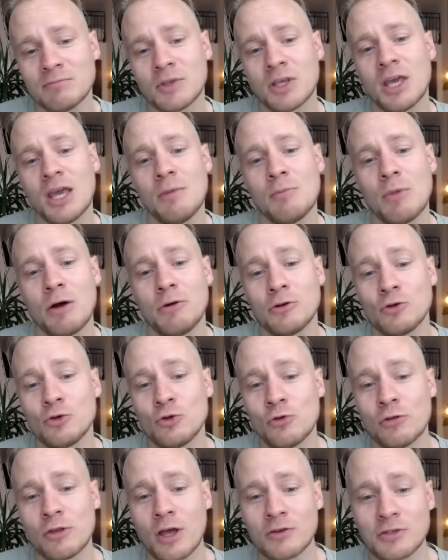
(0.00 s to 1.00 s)
came out in
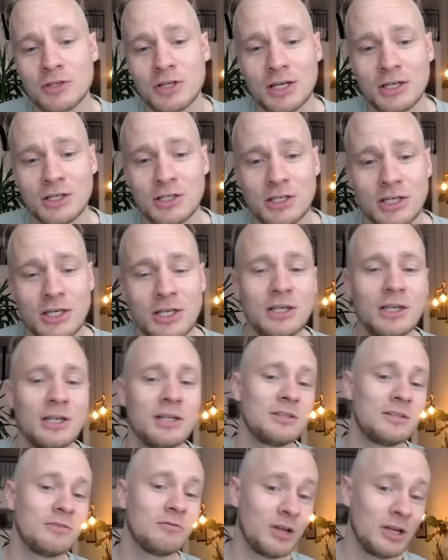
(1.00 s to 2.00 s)
2018 and is
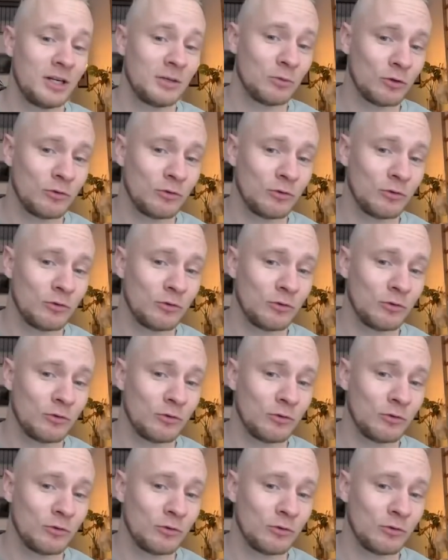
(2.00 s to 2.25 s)
available